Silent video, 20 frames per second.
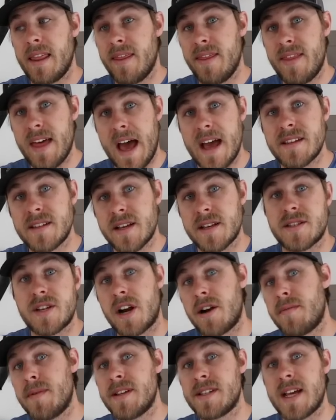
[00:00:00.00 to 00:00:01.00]
That
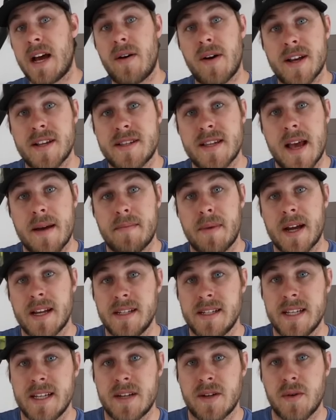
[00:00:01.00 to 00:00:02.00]
determines how I set my
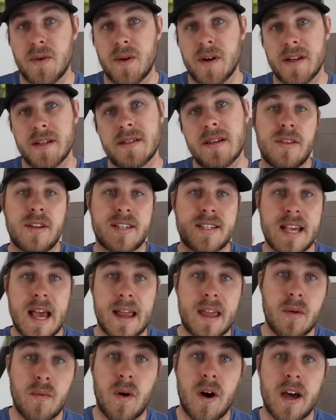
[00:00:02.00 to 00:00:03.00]
decoys. The
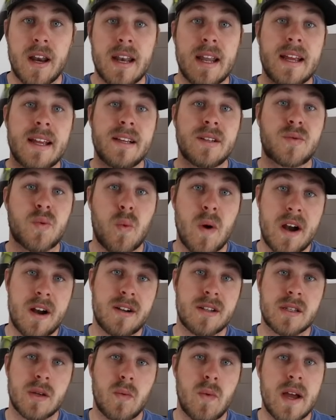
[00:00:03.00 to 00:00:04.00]
second one is, where
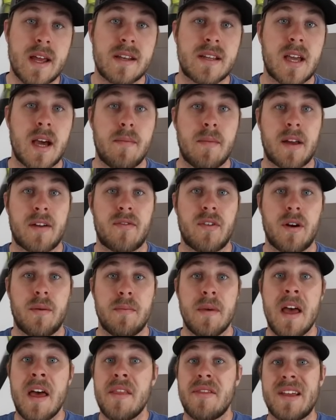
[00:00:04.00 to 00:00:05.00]
is the wind coming from?
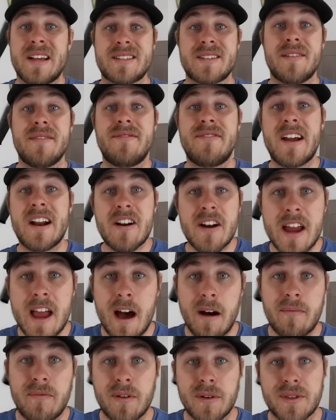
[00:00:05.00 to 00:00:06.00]
That's a very
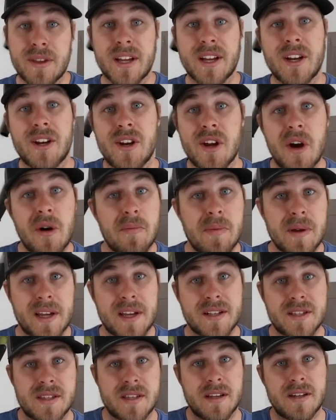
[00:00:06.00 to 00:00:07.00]
helpful thing to know,
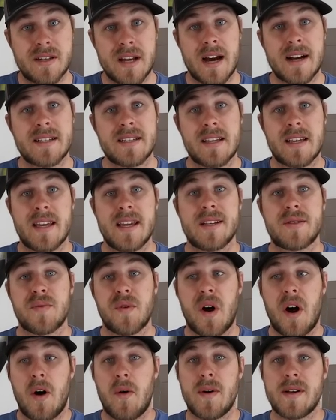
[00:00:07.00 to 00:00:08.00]
because the ducks and geese
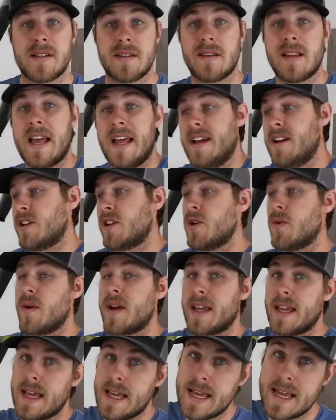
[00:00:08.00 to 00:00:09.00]
will always land
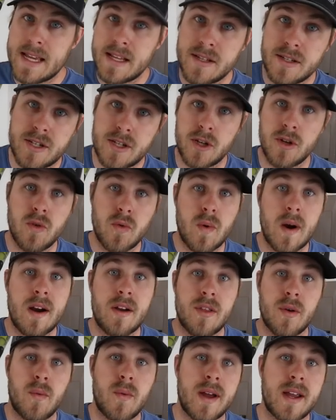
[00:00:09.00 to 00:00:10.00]
going into where
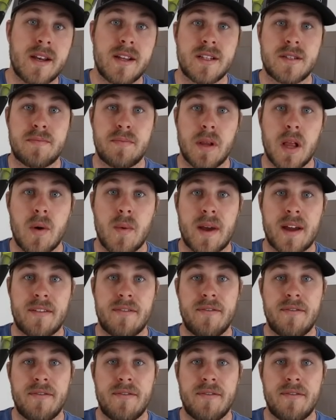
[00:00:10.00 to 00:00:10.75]
the wind is blowing